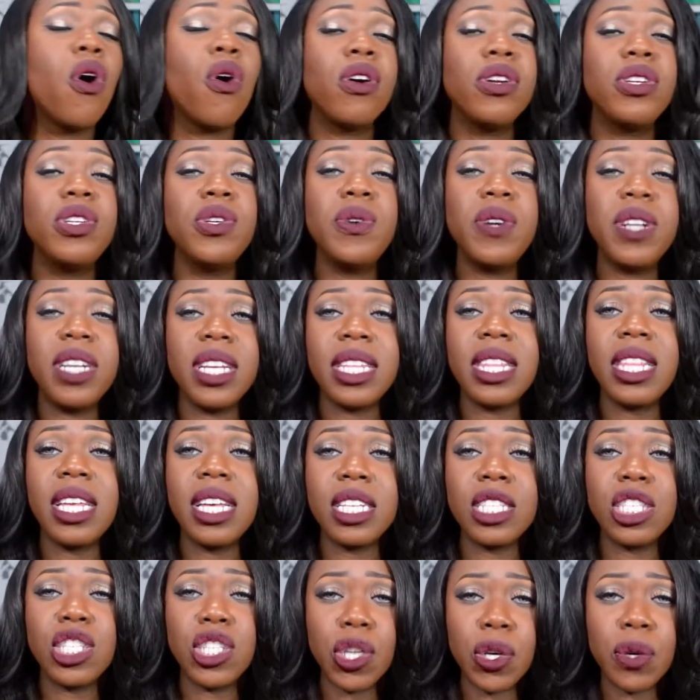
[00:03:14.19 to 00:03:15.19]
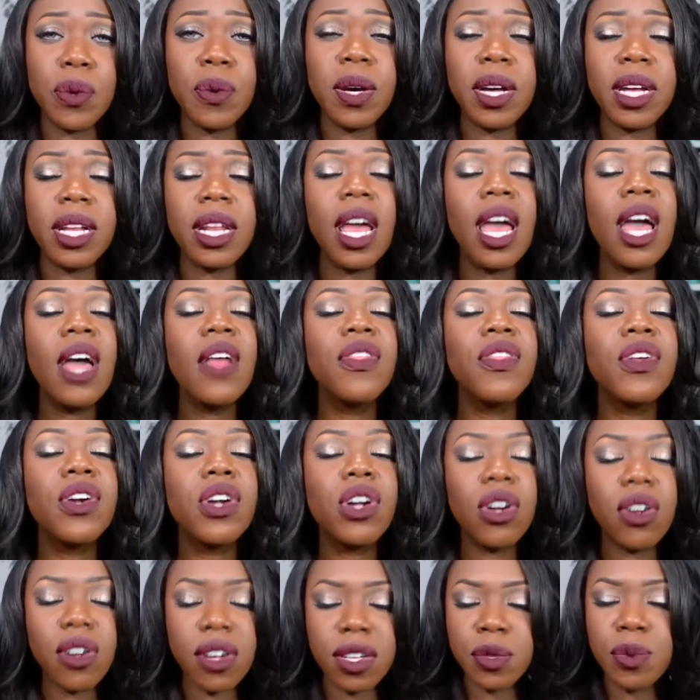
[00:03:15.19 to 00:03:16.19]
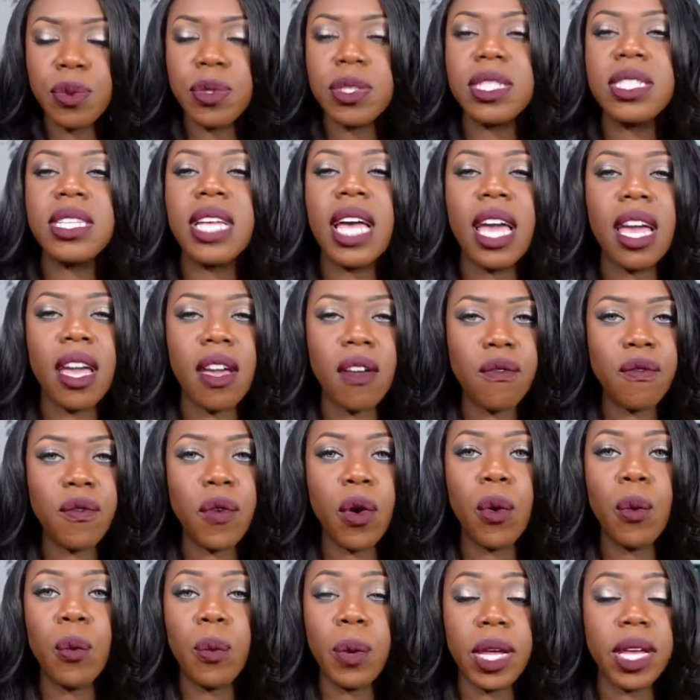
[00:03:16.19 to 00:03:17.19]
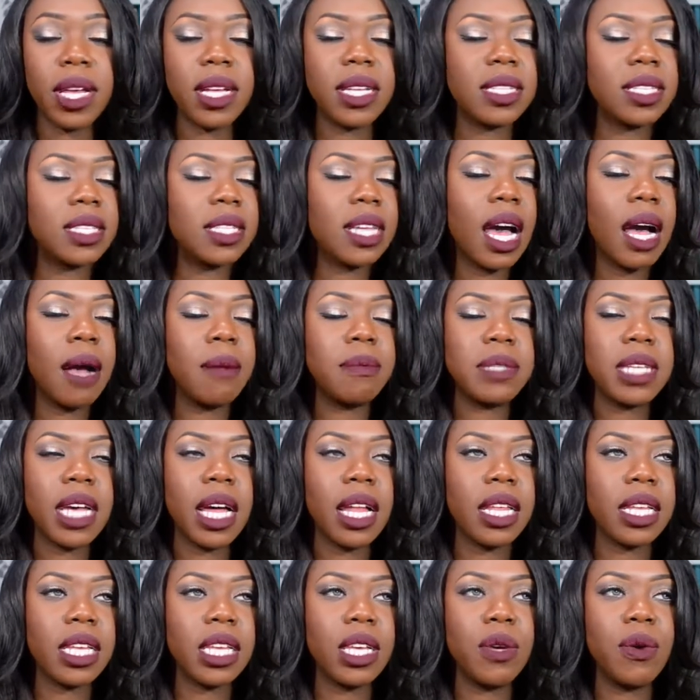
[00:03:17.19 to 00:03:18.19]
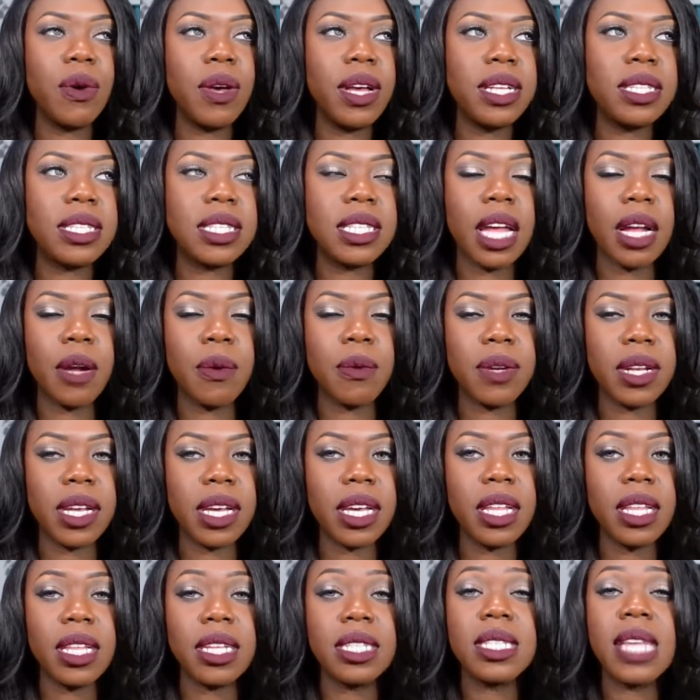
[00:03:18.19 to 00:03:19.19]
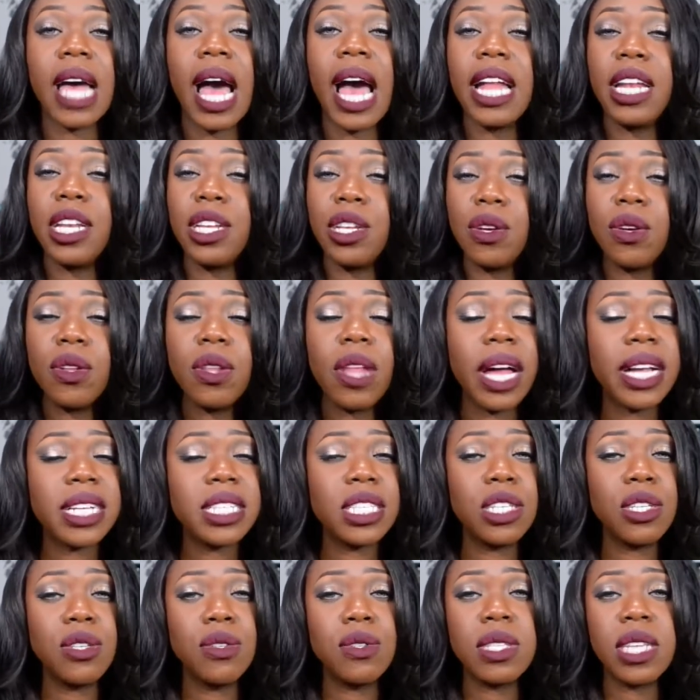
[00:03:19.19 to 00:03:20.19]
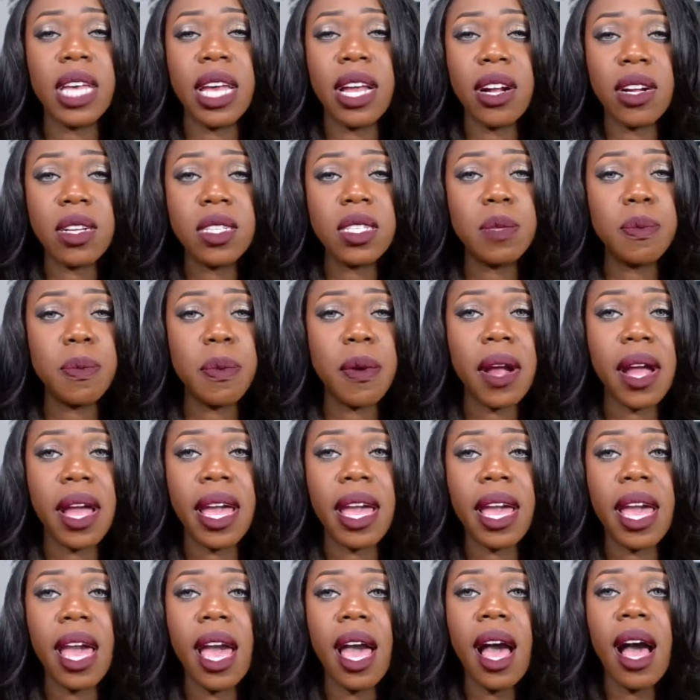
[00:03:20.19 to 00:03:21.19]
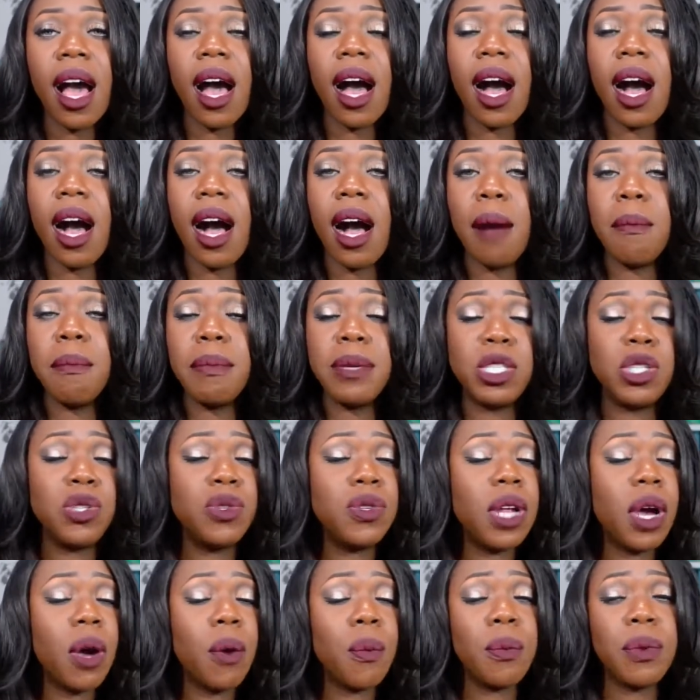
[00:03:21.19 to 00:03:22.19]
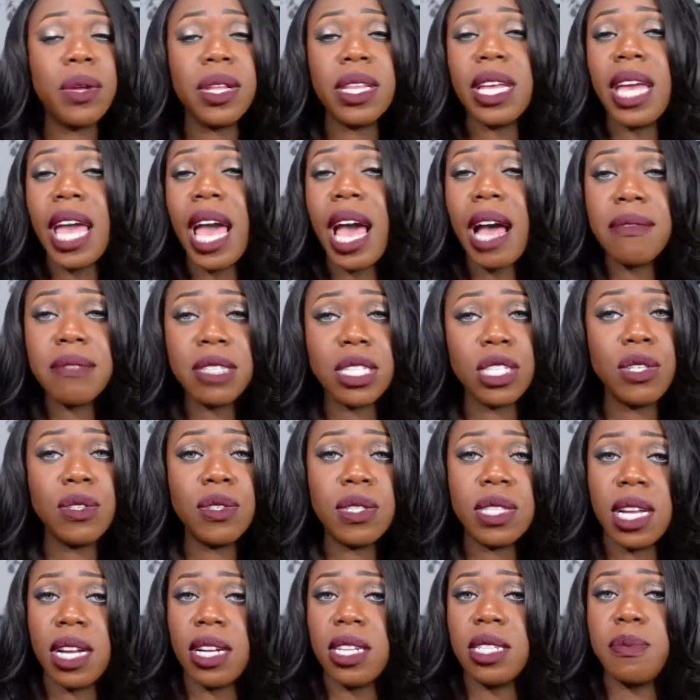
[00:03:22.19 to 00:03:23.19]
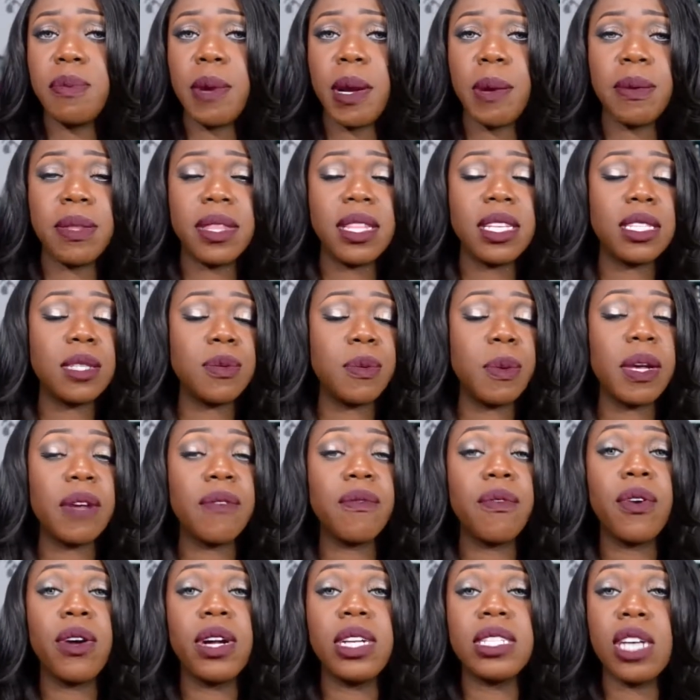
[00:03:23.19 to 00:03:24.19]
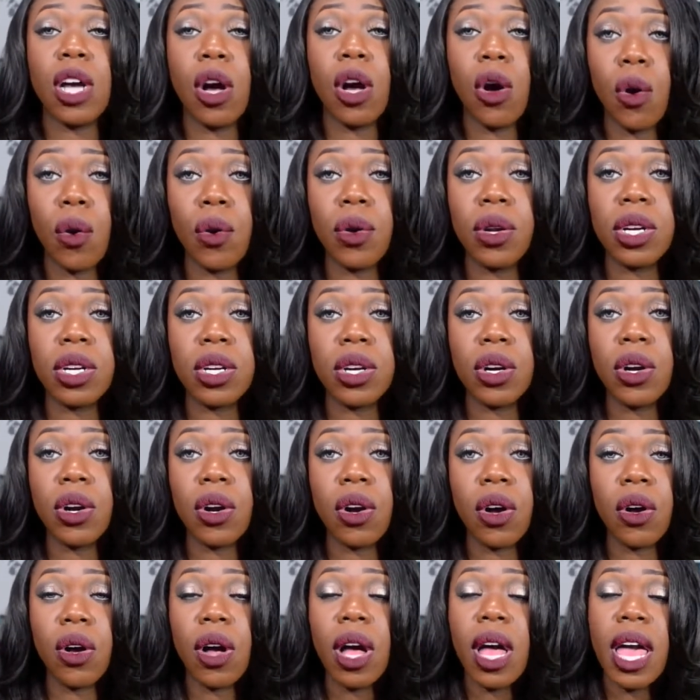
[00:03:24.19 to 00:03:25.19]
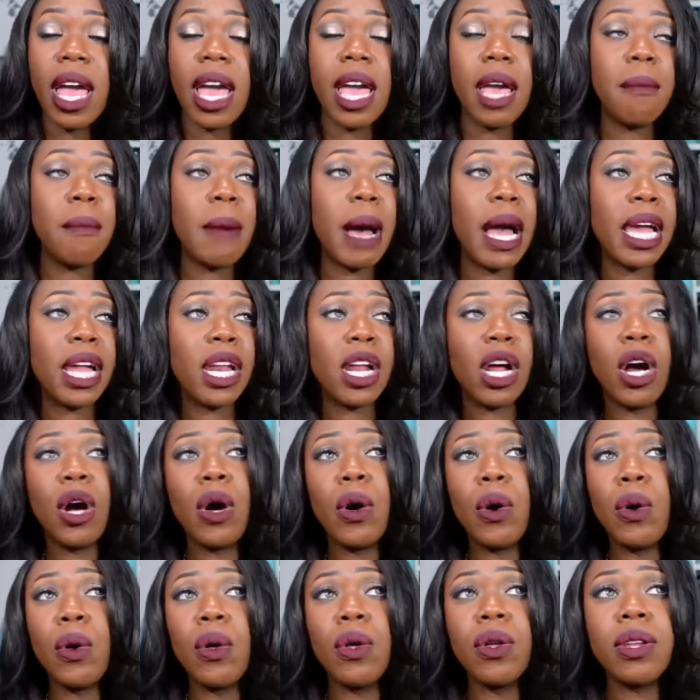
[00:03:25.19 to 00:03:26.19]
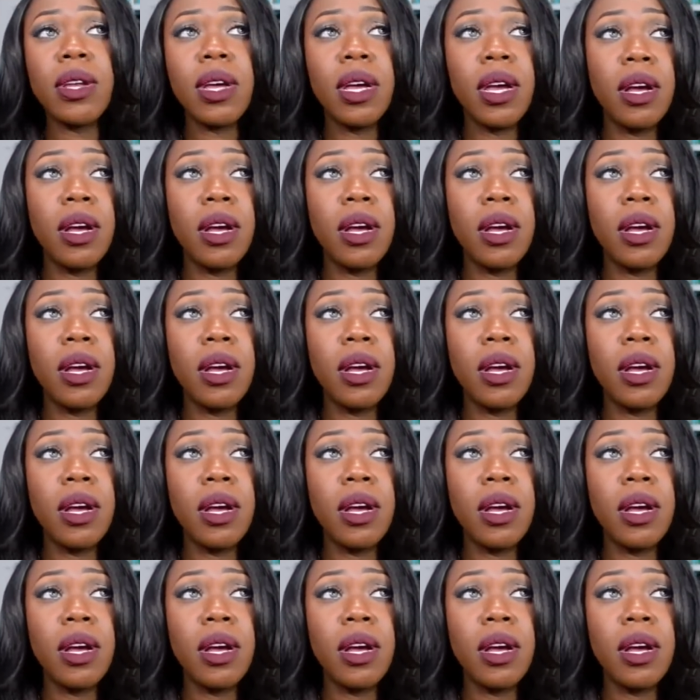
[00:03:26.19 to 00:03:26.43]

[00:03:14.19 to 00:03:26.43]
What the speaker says: or do anything to it, the curls will stay for weeks. I'm telling you, it's like ridiculous. I do like to use hairspray, but you don't really have to use hairspray with this wig for it to hold a curl. It might hold